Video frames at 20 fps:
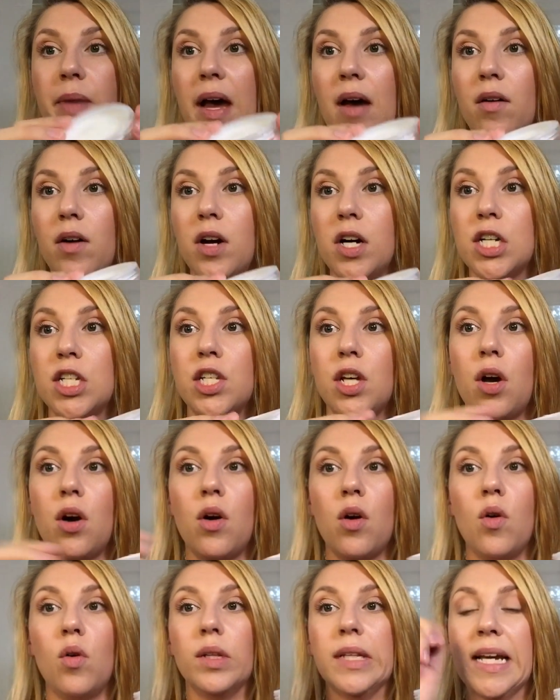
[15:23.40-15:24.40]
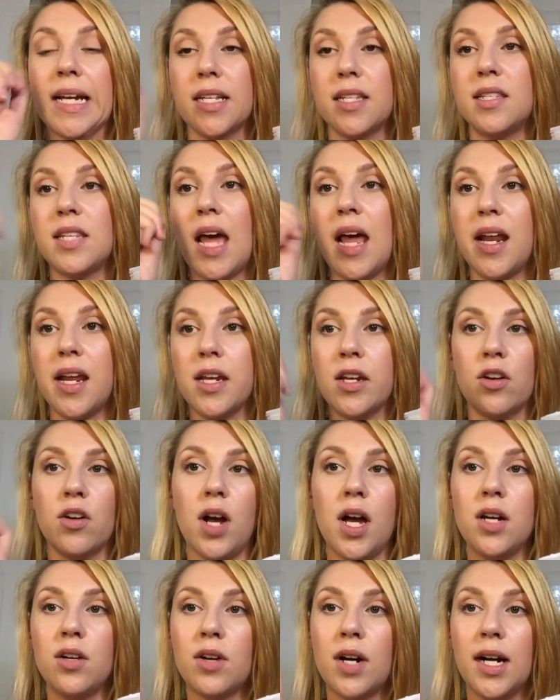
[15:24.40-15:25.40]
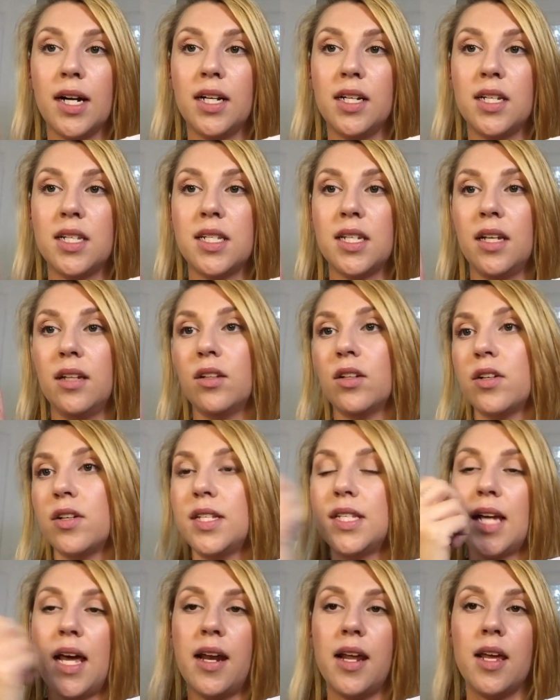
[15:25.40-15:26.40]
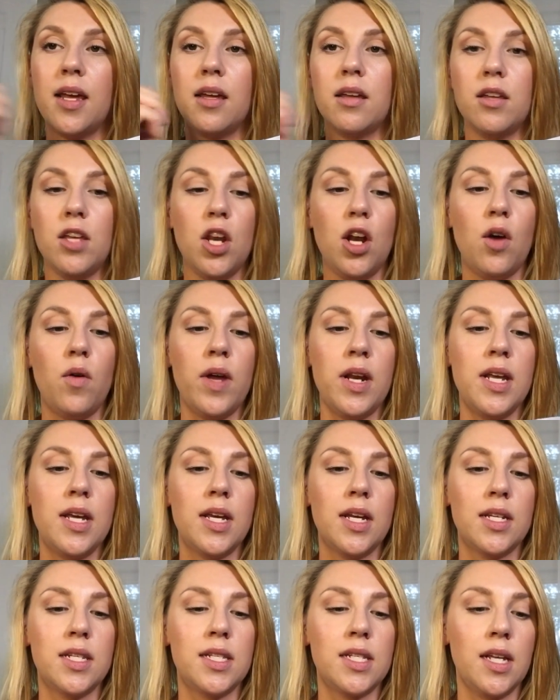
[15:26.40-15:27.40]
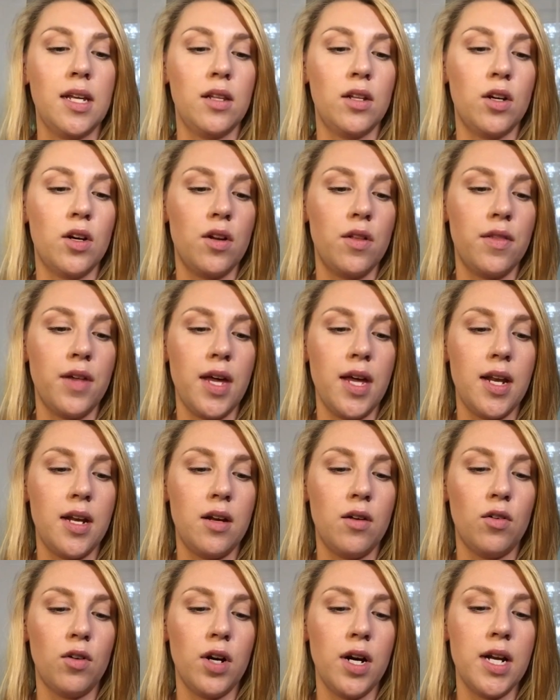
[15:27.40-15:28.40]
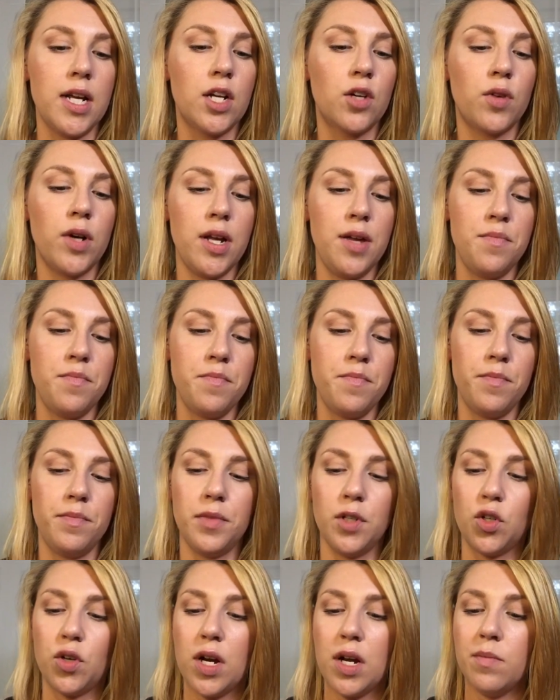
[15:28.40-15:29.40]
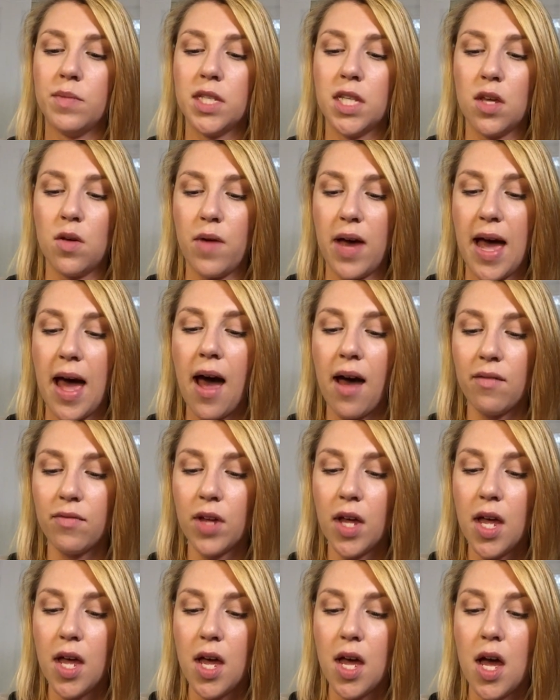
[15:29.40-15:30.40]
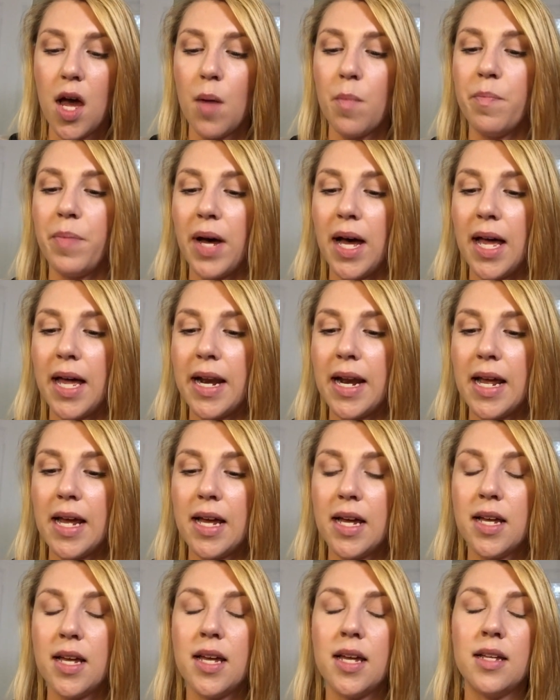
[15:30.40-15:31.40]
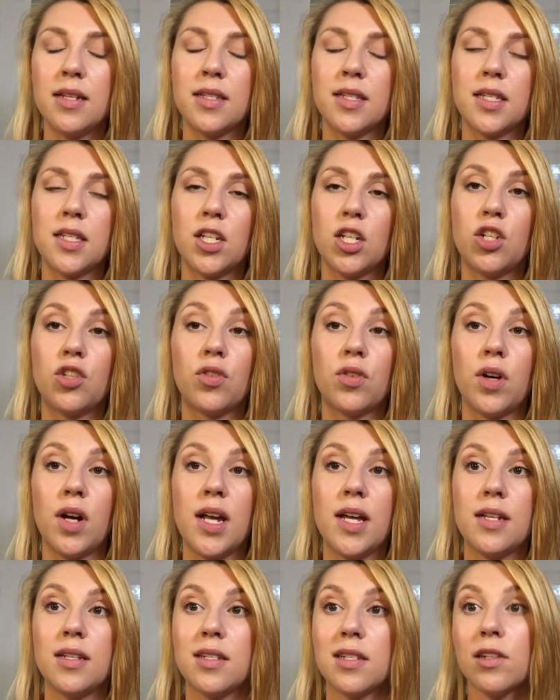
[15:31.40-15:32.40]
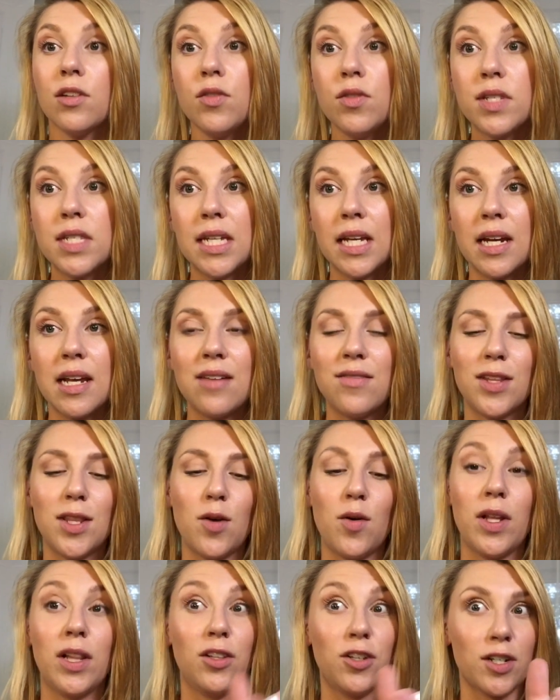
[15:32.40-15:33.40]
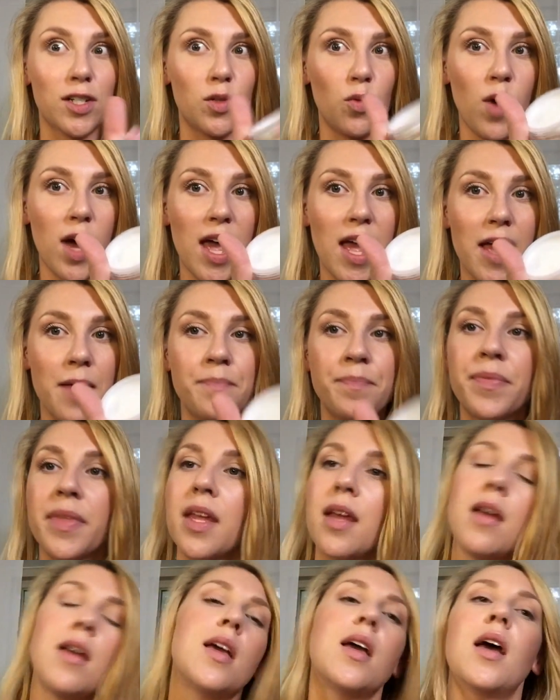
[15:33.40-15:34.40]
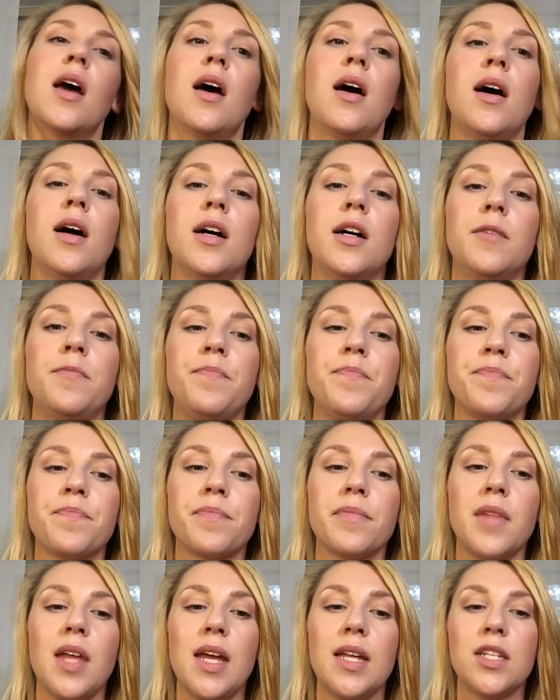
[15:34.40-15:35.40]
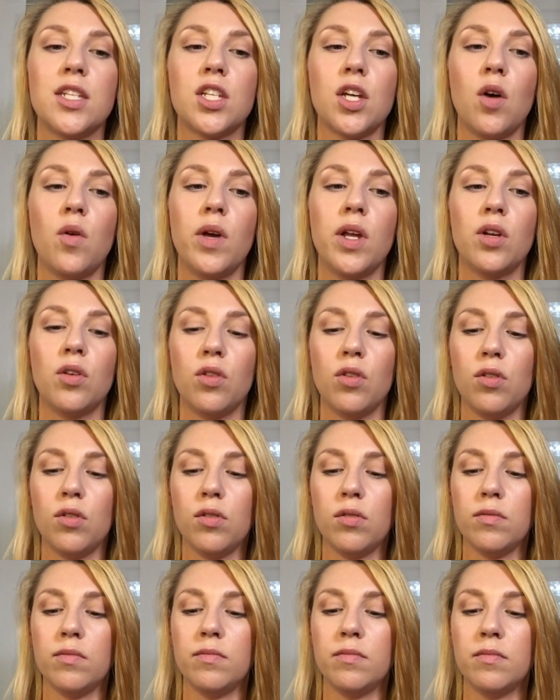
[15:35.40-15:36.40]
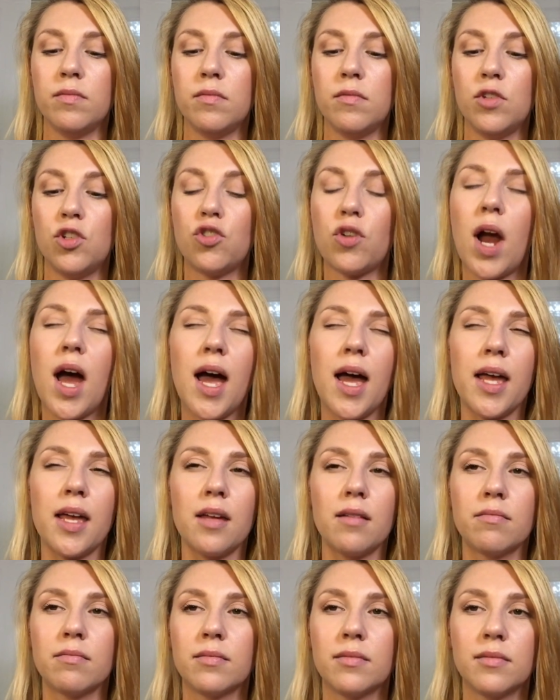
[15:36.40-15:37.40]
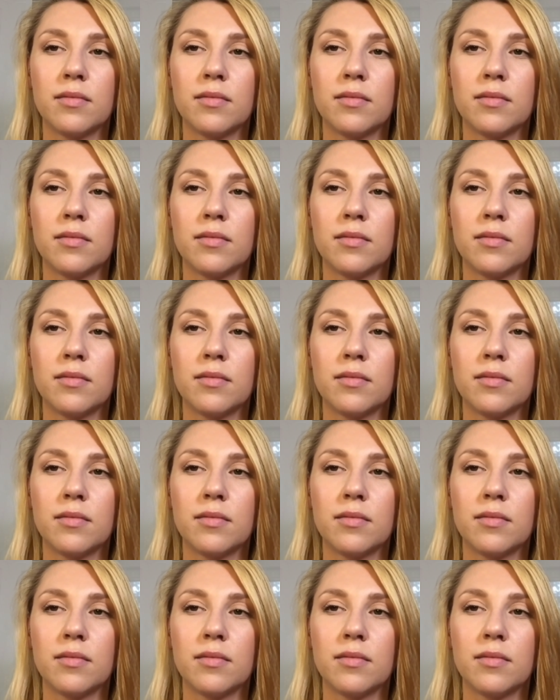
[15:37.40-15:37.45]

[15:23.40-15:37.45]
powder. So like setting your under eye concealer, setting, you know, any concealer that, or any creams that you have, but it's translucent even though it looks white. And so it'll dry